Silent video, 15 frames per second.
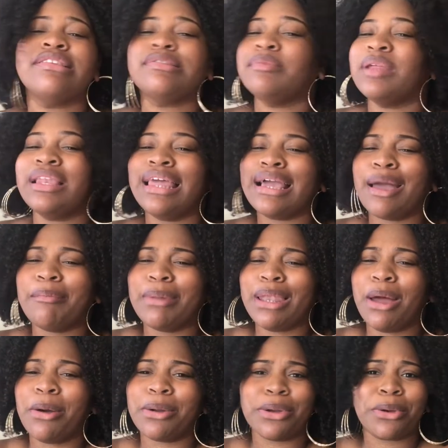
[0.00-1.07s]
Smell like I
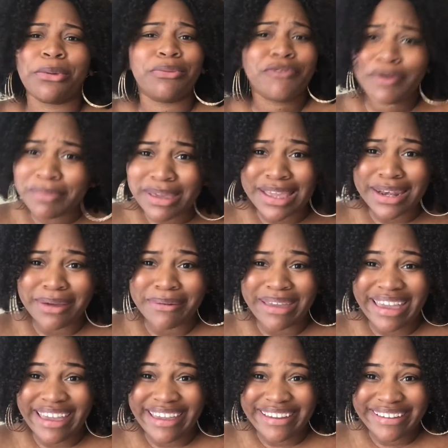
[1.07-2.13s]
belong in the Caribbean,
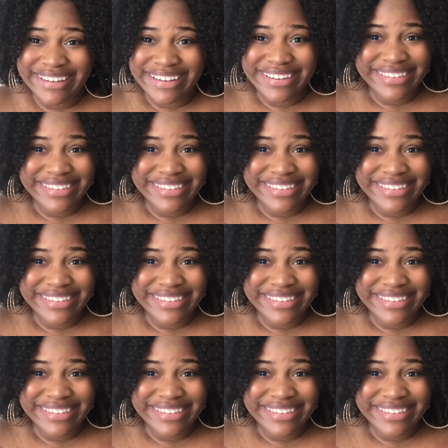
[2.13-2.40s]
okay?